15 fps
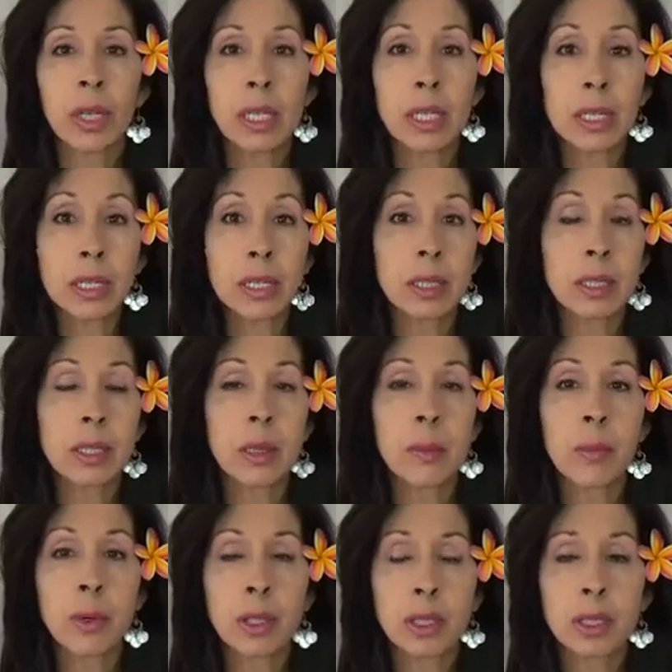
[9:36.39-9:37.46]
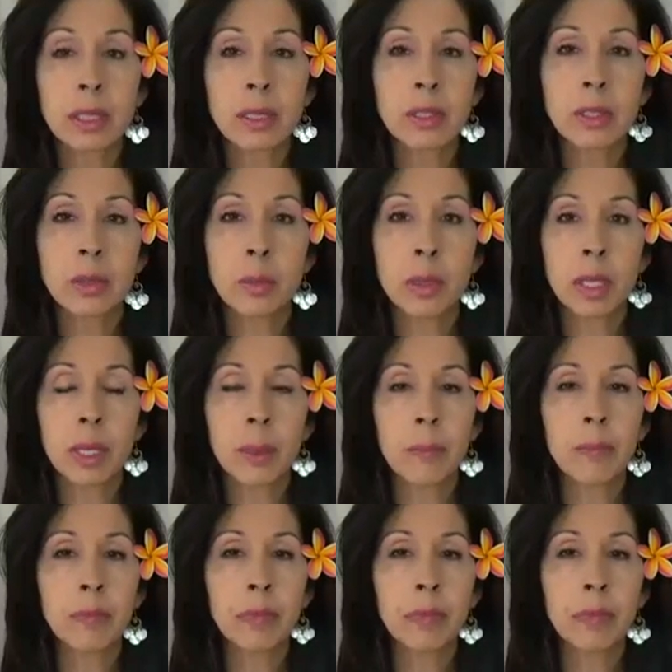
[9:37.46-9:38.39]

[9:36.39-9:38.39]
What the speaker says: is this important to me?